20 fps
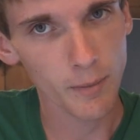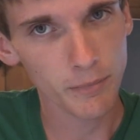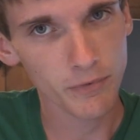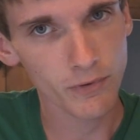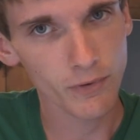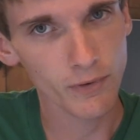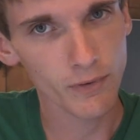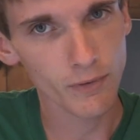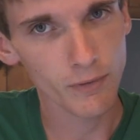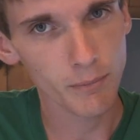
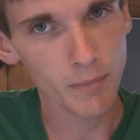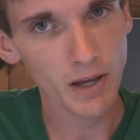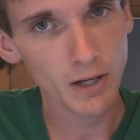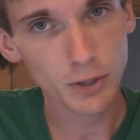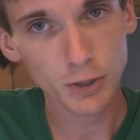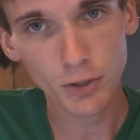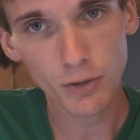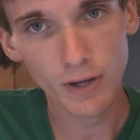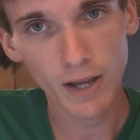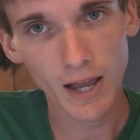So make
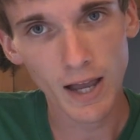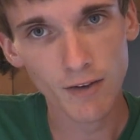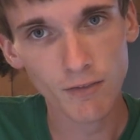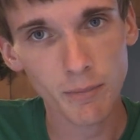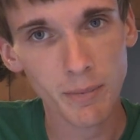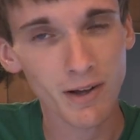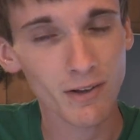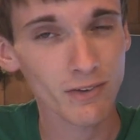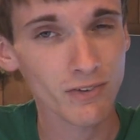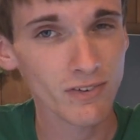sure you have
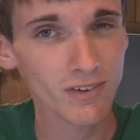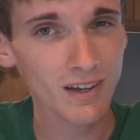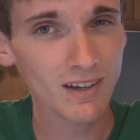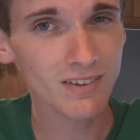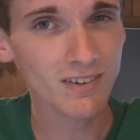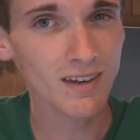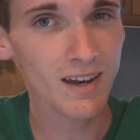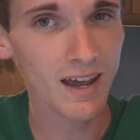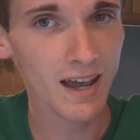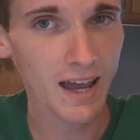about
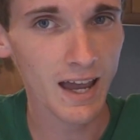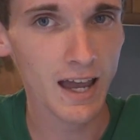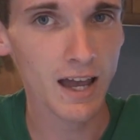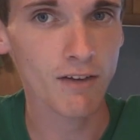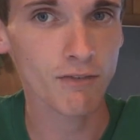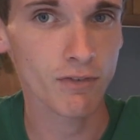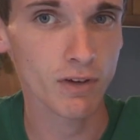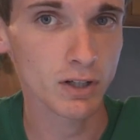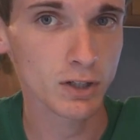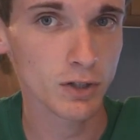
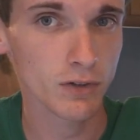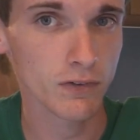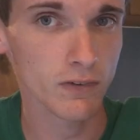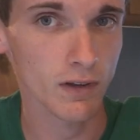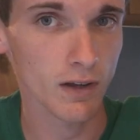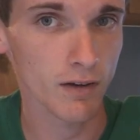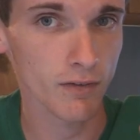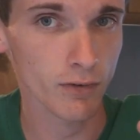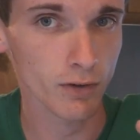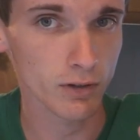6.5 inches
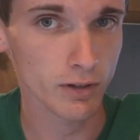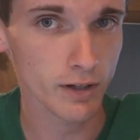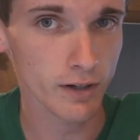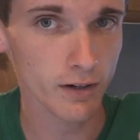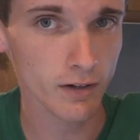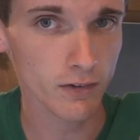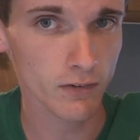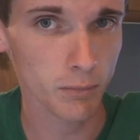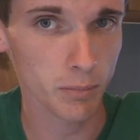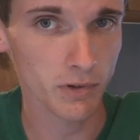of
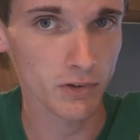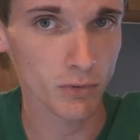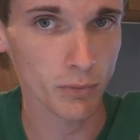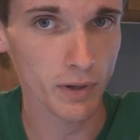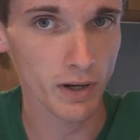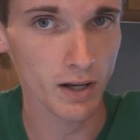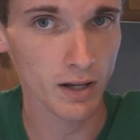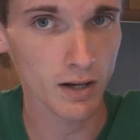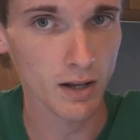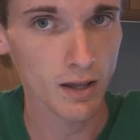clearance
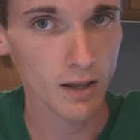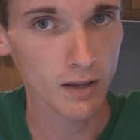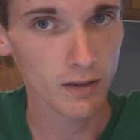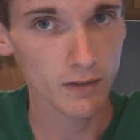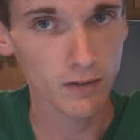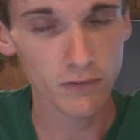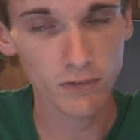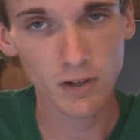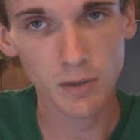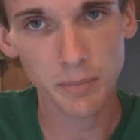between
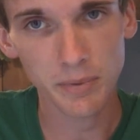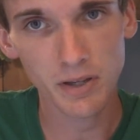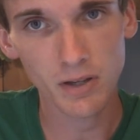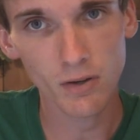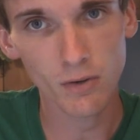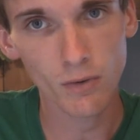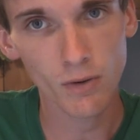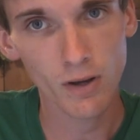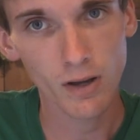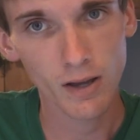the
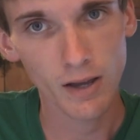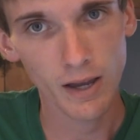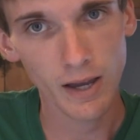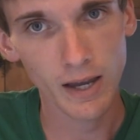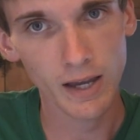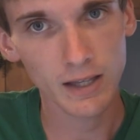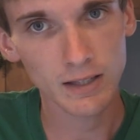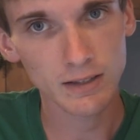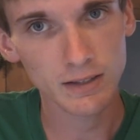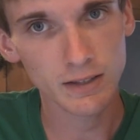CPU
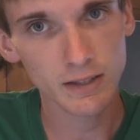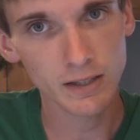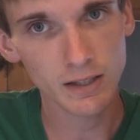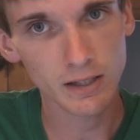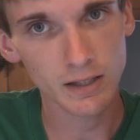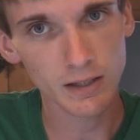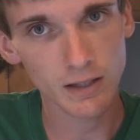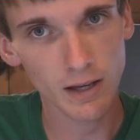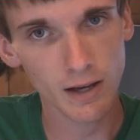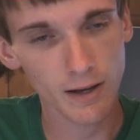and
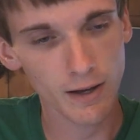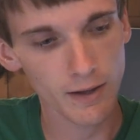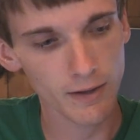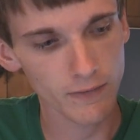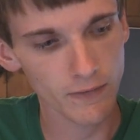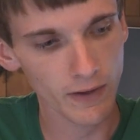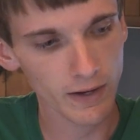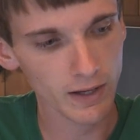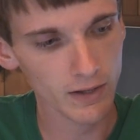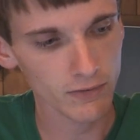the,
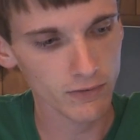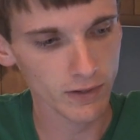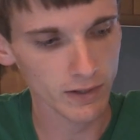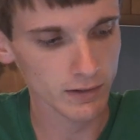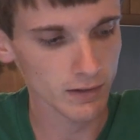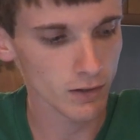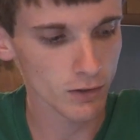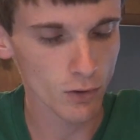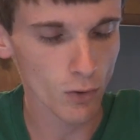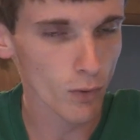I guess
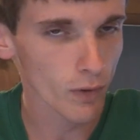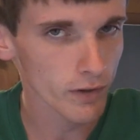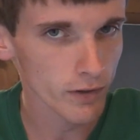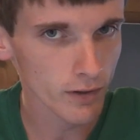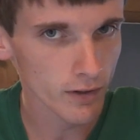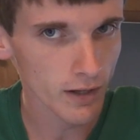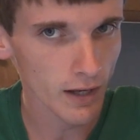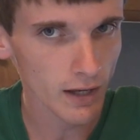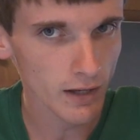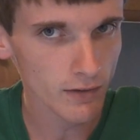like the door in
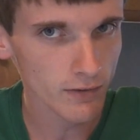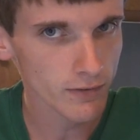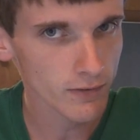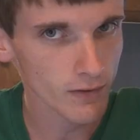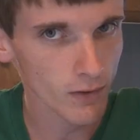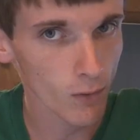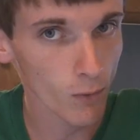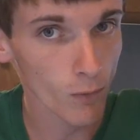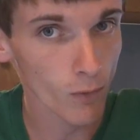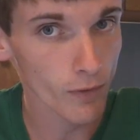your
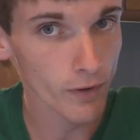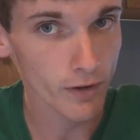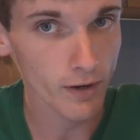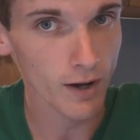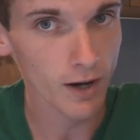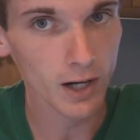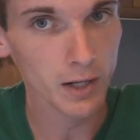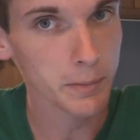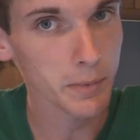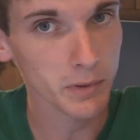case, or you're
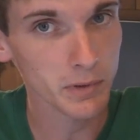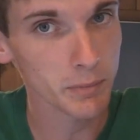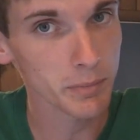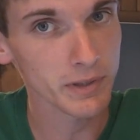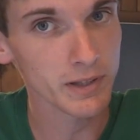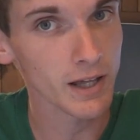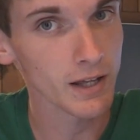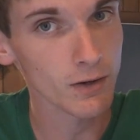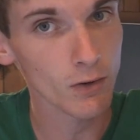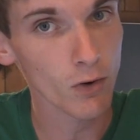not going to be able to
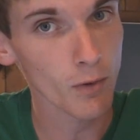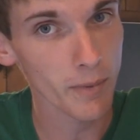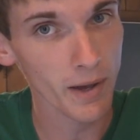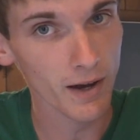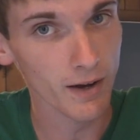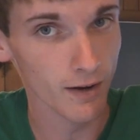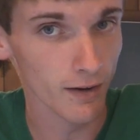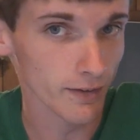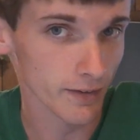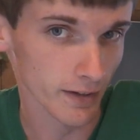put that door
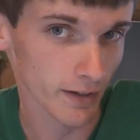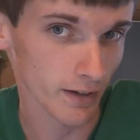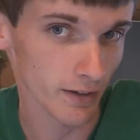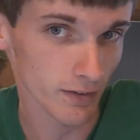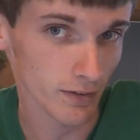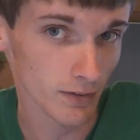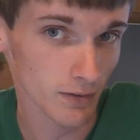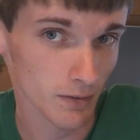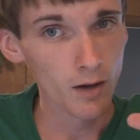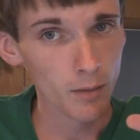back on the
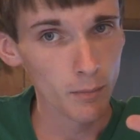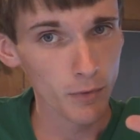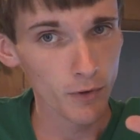case.